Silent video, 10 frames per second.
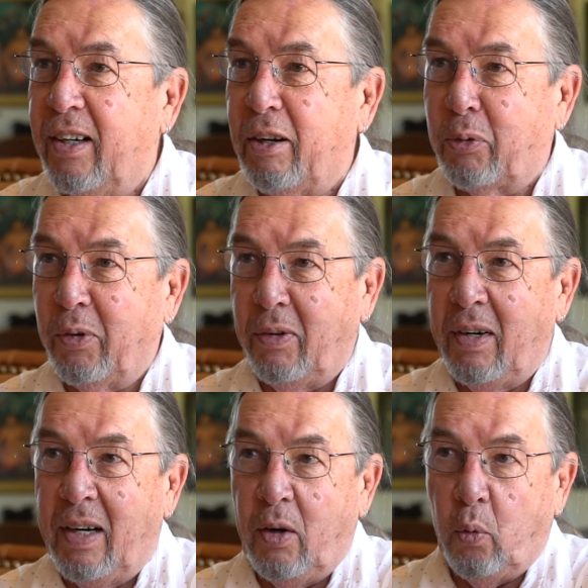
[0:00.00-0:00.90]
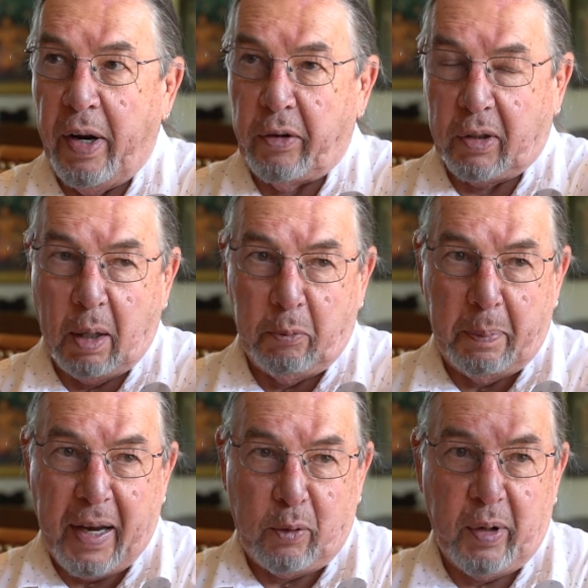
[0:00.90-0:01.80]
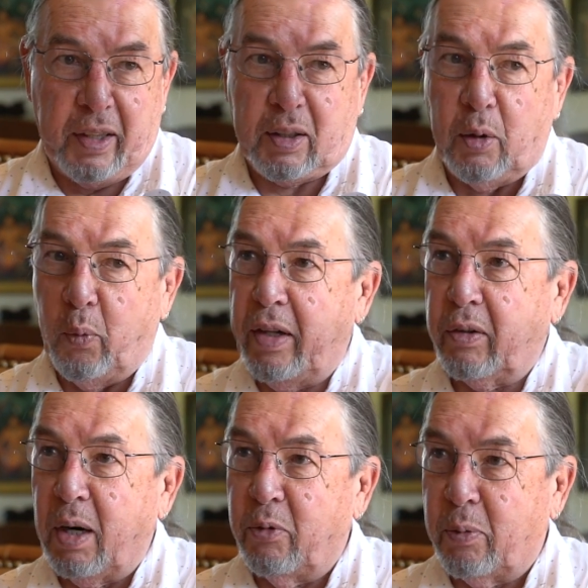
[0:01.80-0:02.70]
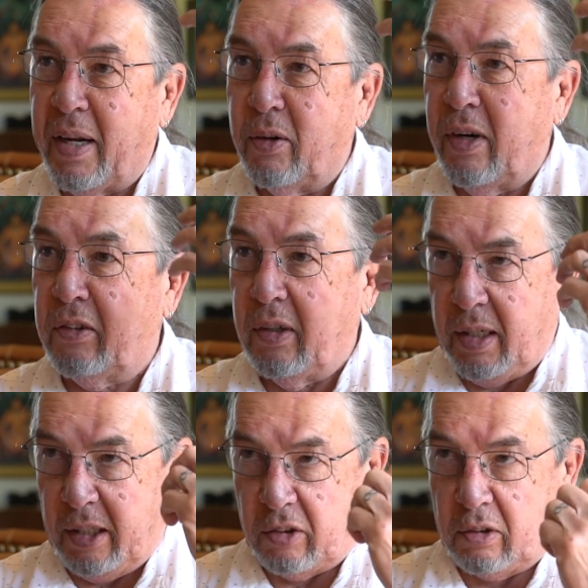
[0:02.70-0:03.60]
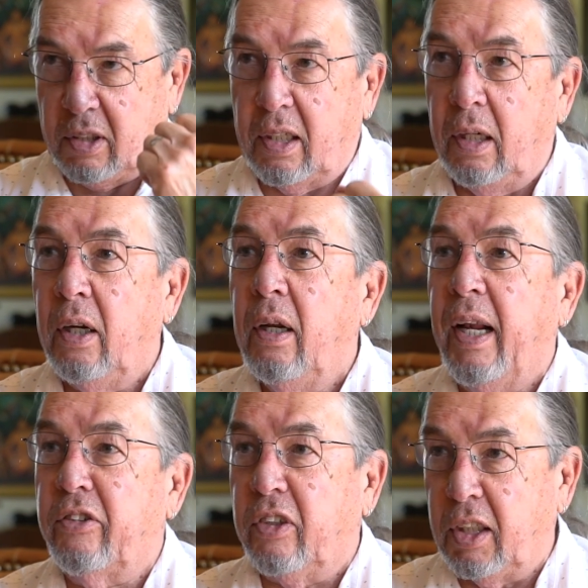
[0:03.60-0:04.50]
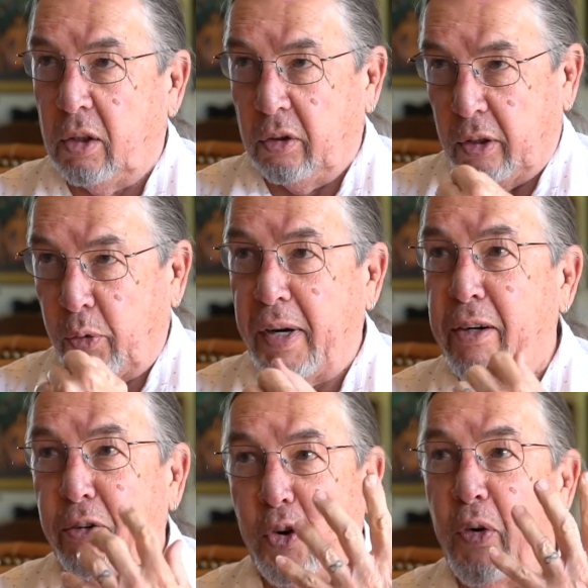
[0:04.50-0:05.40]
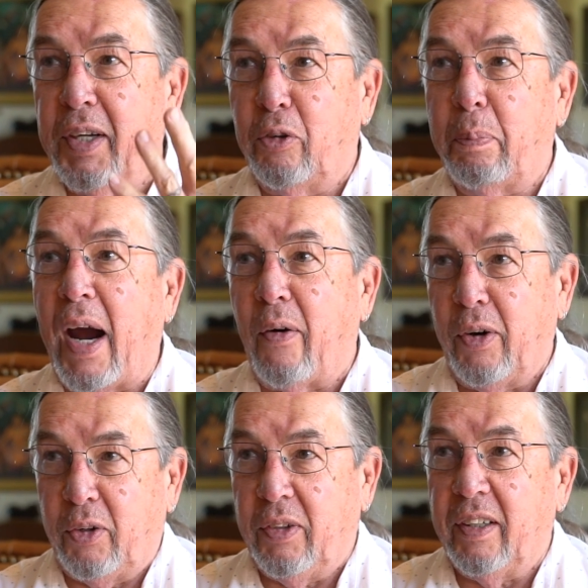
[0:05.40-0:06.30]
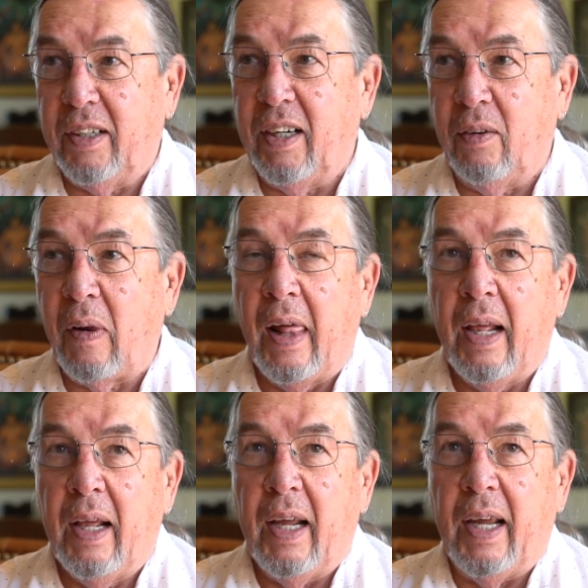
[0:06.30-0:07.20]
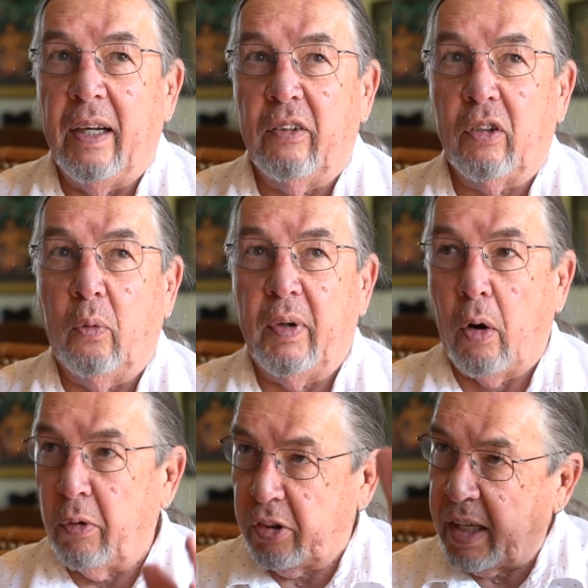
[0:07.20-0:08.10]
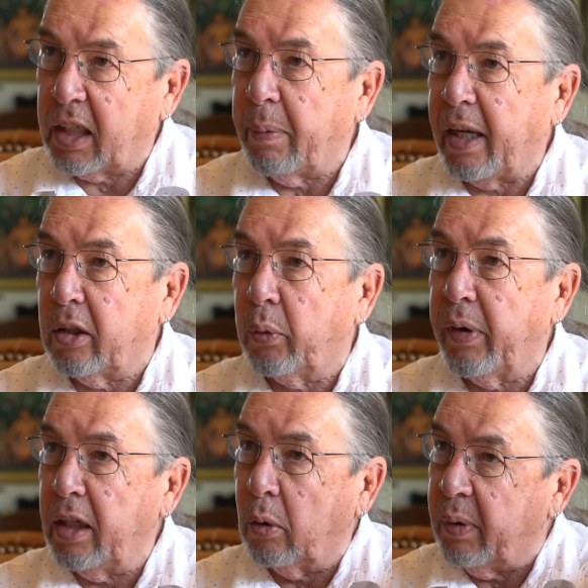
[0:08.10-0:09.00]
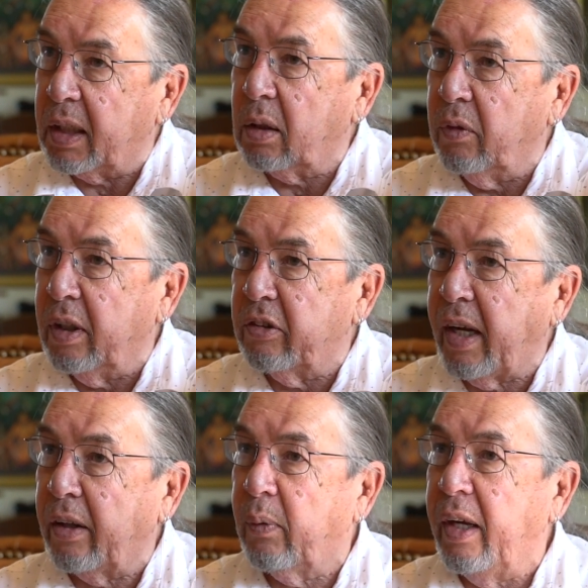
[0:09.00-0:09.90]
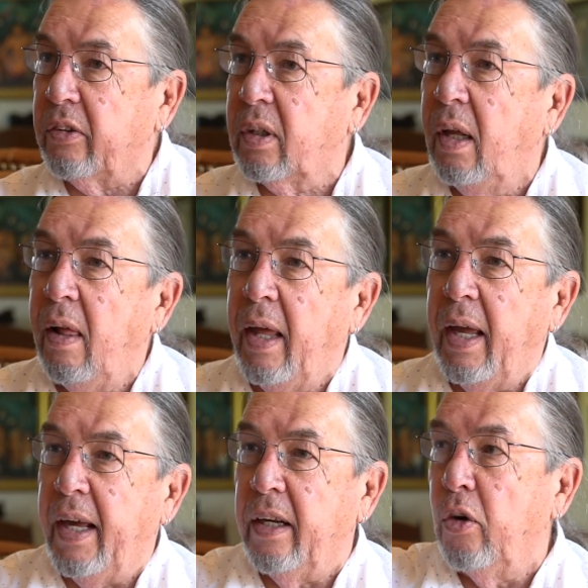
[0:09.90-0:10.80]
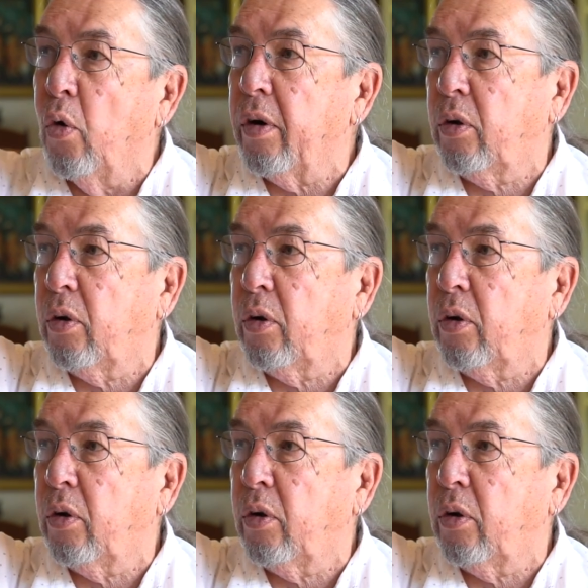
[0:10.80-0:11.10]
You know, that's where weather comes. Bad weather, weather comes from that direction. That's that's the creator showing his power to you. You know, and so we always think about the creator when it, in the southwest, and the